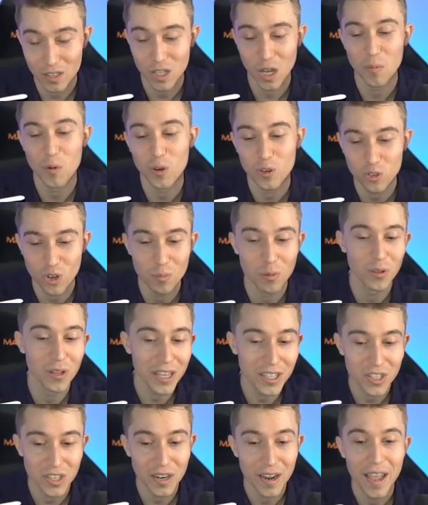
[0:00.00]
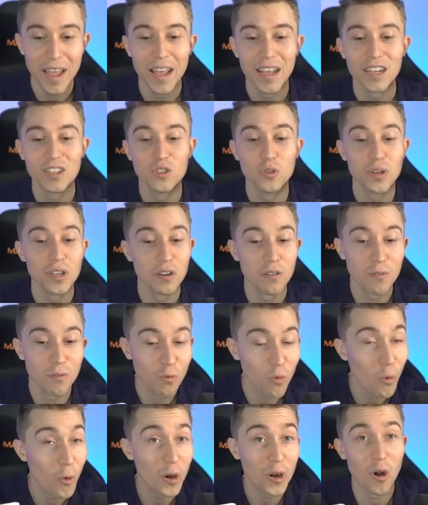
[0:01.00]
double or triple elixir because you can
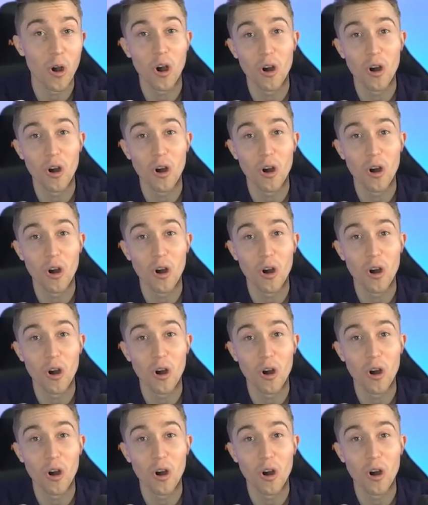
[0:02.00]
afford